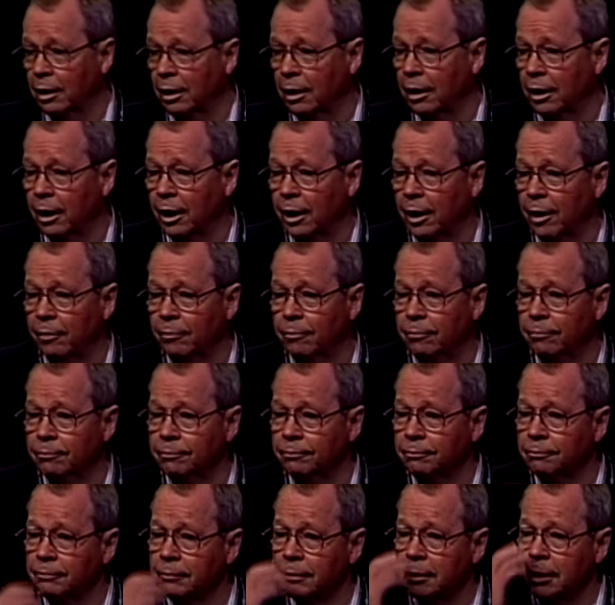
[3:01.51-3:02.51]
Uh,
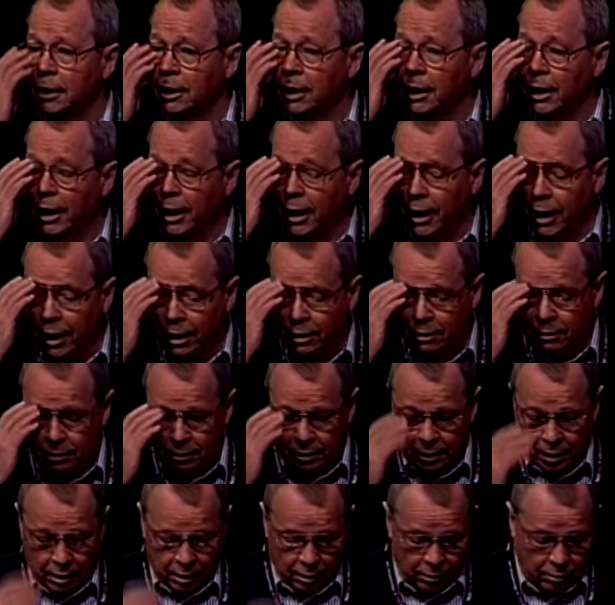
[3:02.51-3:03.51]
And,
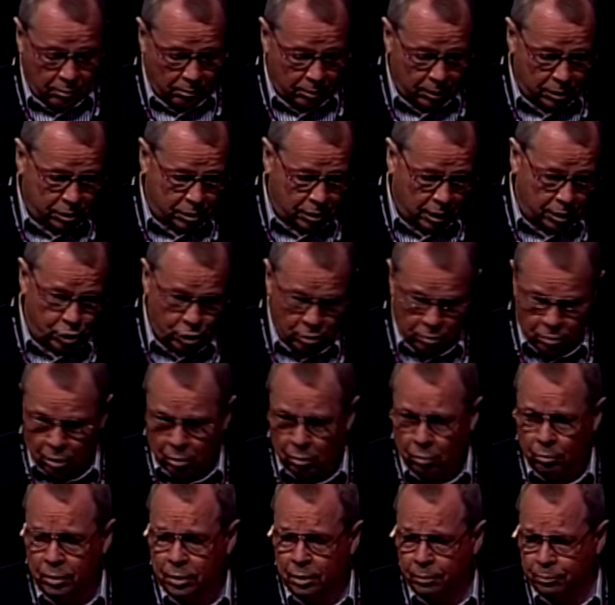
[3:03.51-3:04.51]
and of course, as you know,
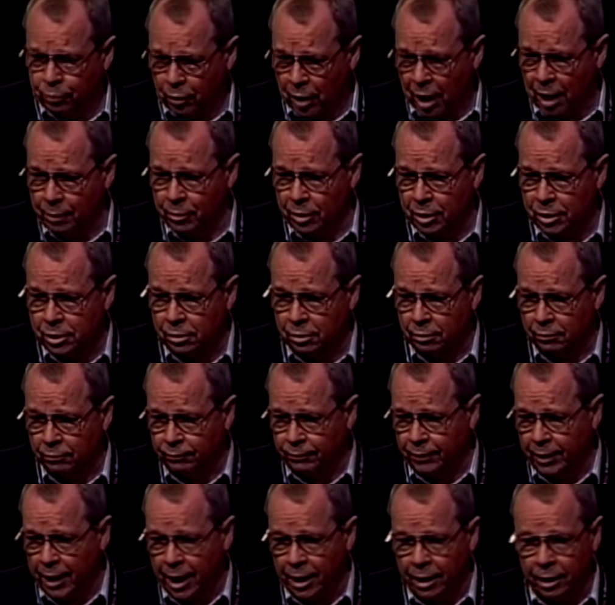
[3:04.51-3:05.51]
when a Prime Minister of
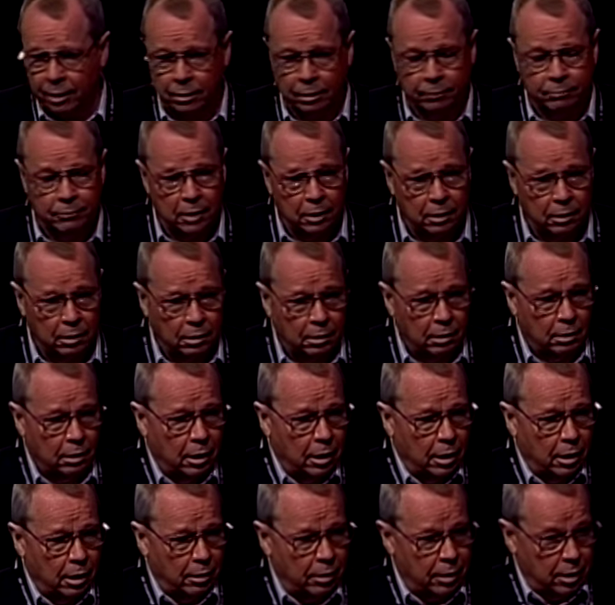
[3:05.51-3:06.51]
Canada uh,
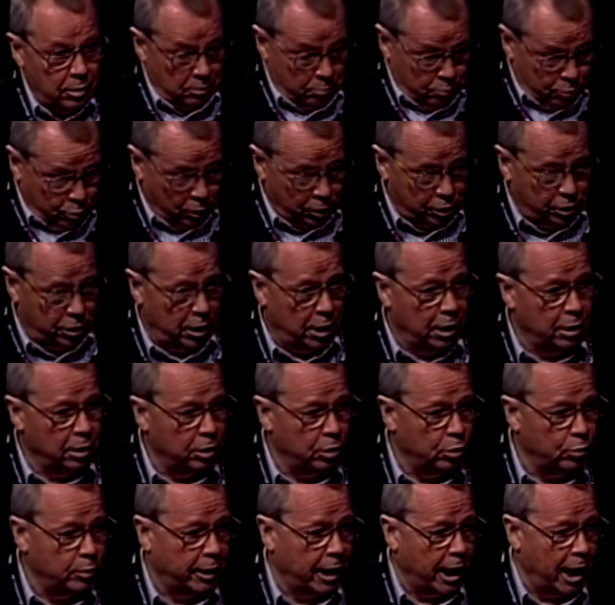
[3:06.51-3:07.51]
puts in a
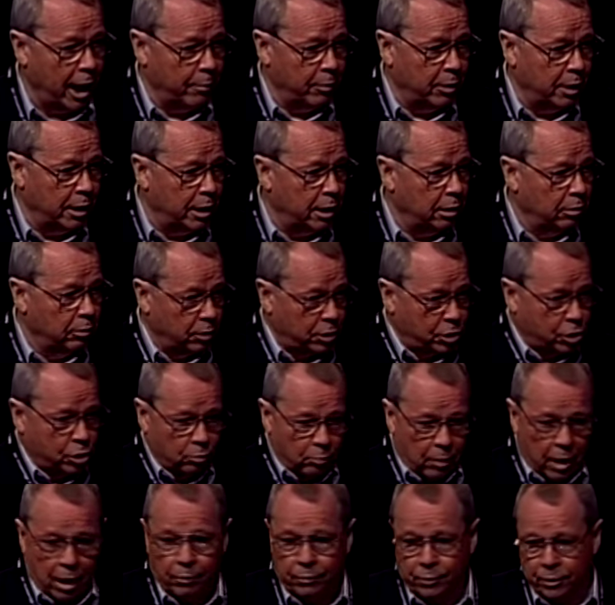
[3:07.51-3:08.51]
new cabinet, he looks
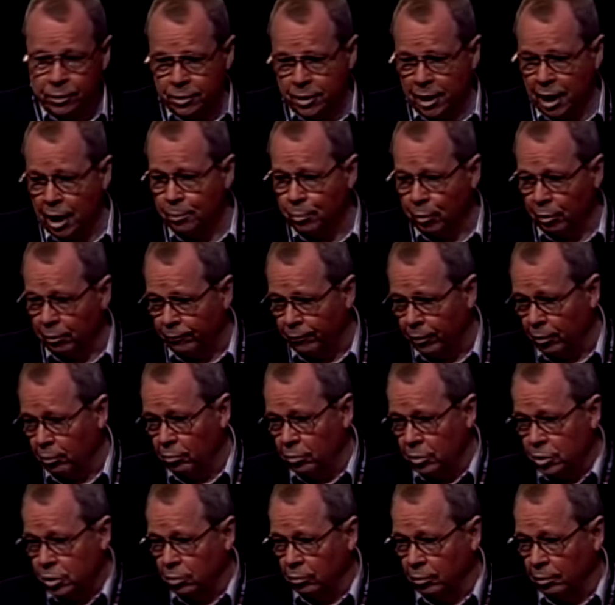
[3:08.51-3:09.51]
around the table of
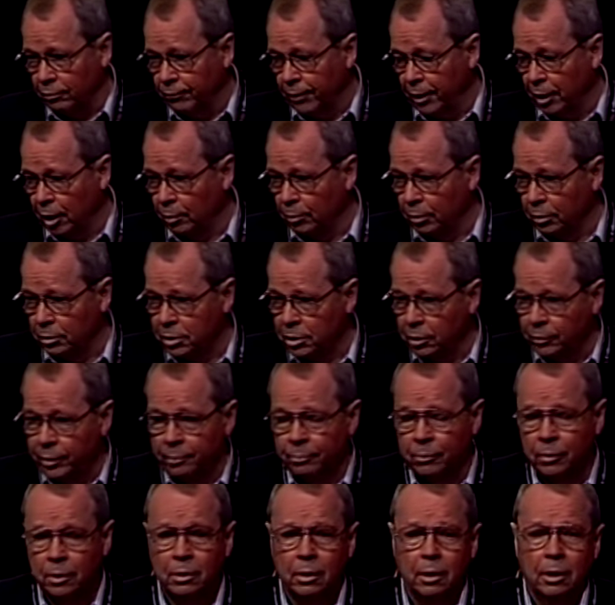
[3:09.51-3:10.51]
those who are available to him,
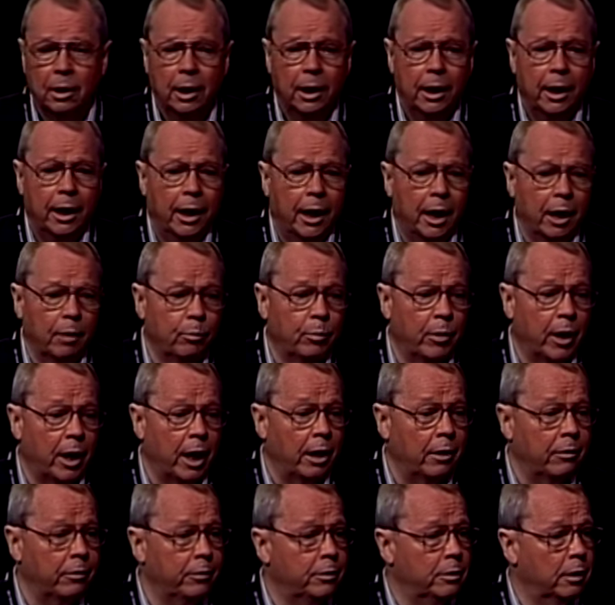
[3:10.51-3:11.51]
and by,
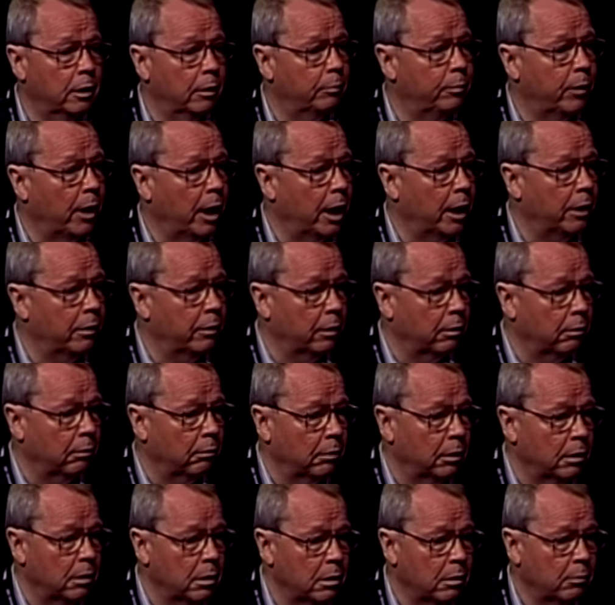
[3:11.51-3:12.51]
uh, by their
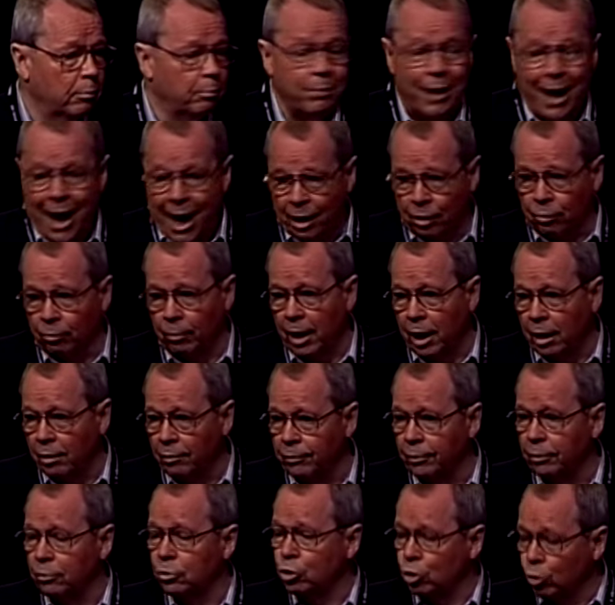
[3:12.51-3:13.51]
background,
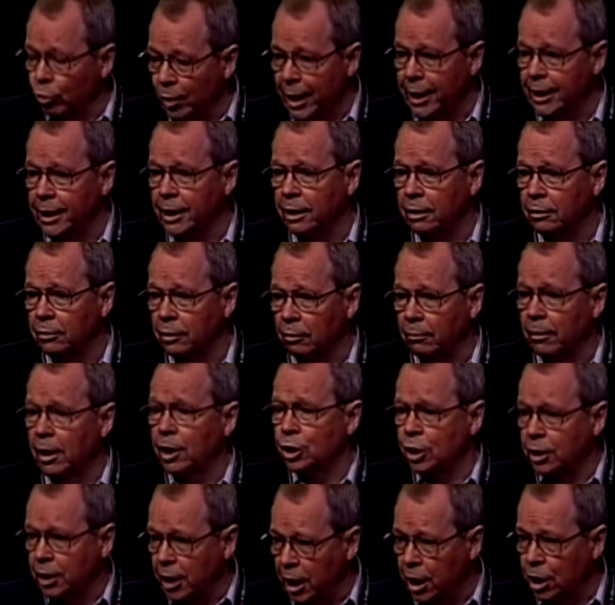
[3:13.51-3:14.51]
their training, their
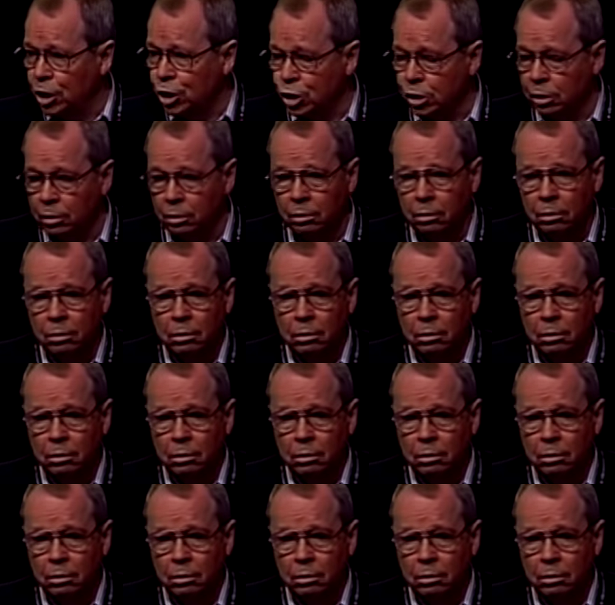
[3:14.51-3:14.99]
education,